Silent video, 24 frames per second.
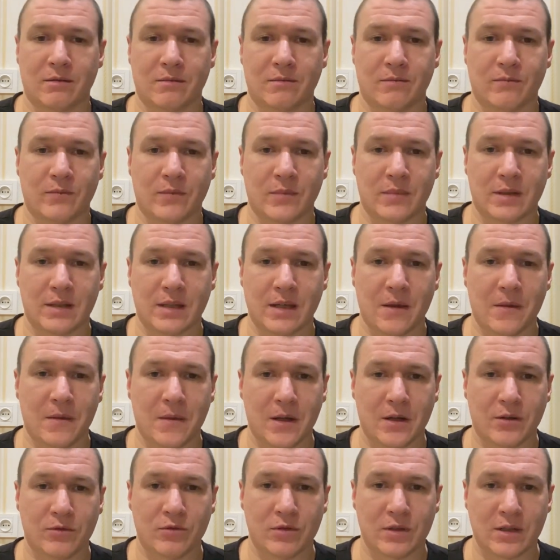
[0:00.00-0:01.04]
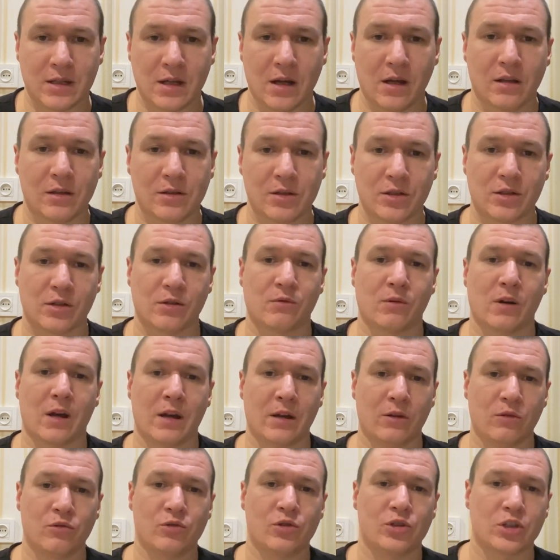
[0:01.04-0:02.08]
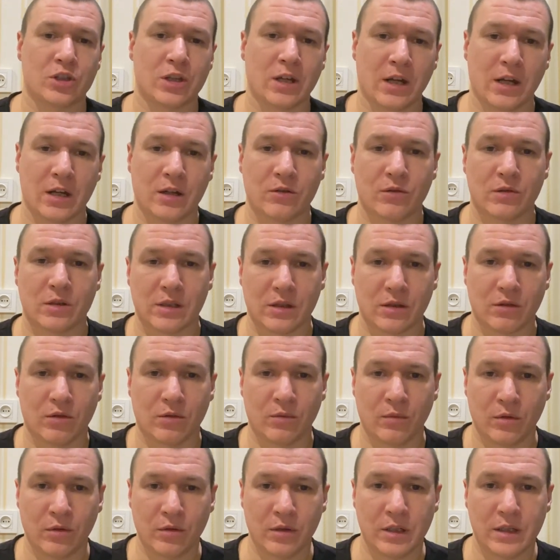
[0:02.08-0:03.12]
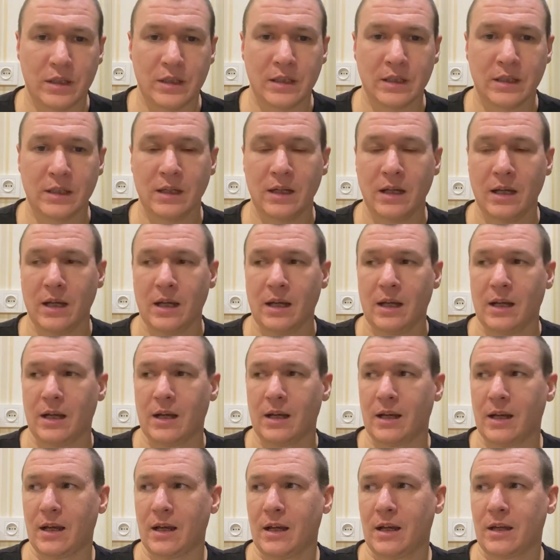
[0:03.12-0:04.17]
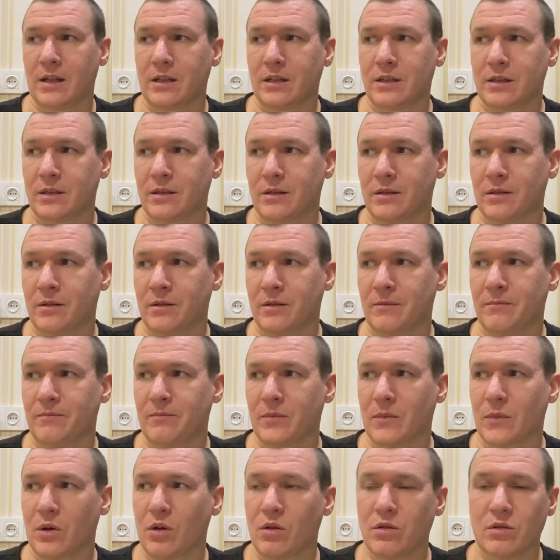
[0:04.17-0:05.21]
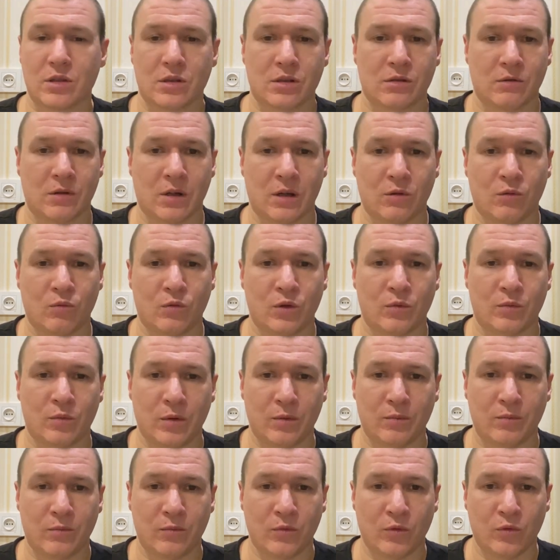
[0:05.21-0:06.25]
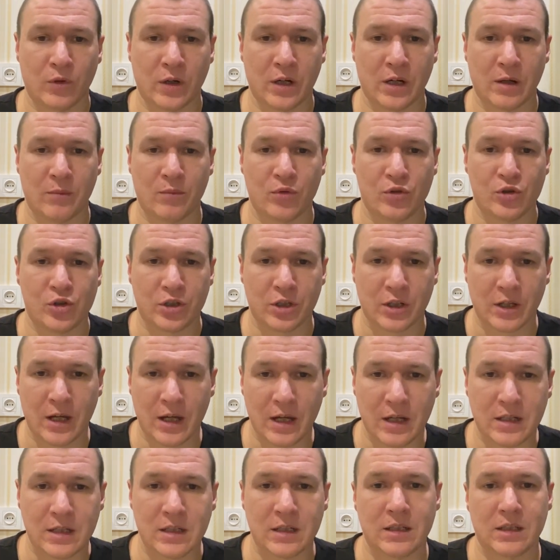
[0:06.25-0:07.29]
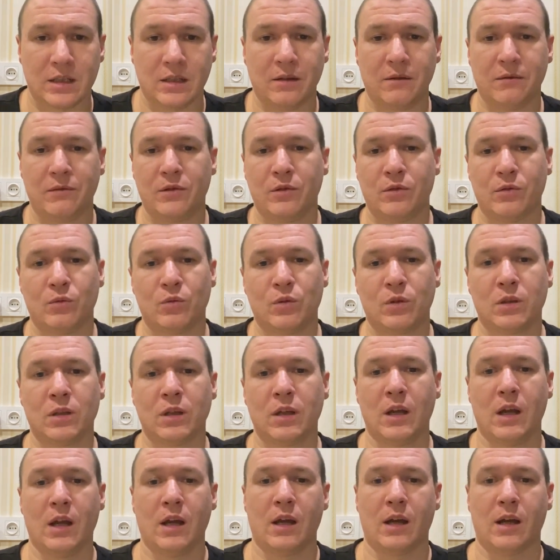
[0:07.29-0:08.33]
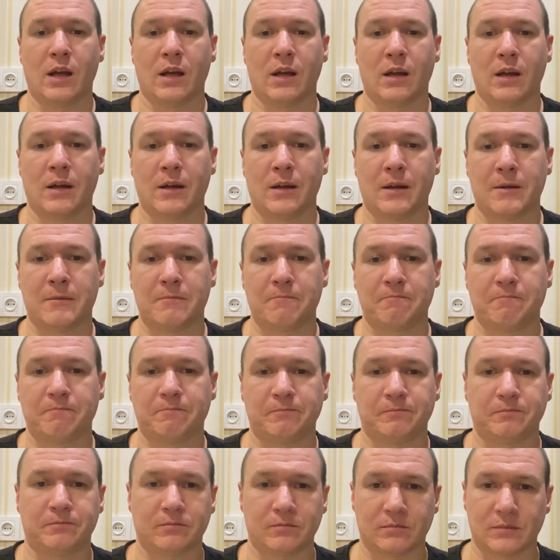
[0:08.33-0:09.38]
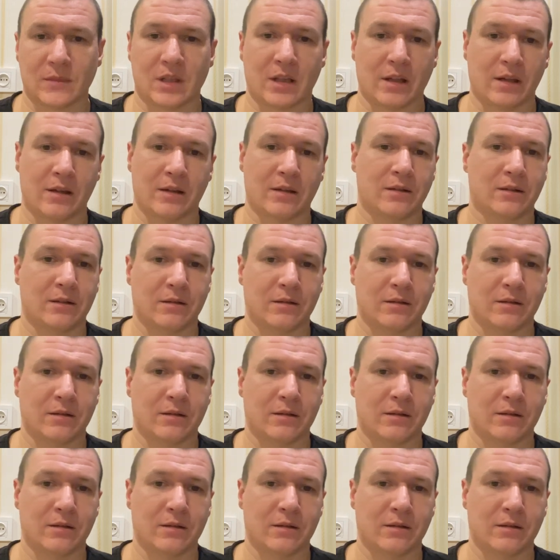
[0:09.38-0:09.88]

send that result, so I could share to the community. And also I would be very appreciated if you will like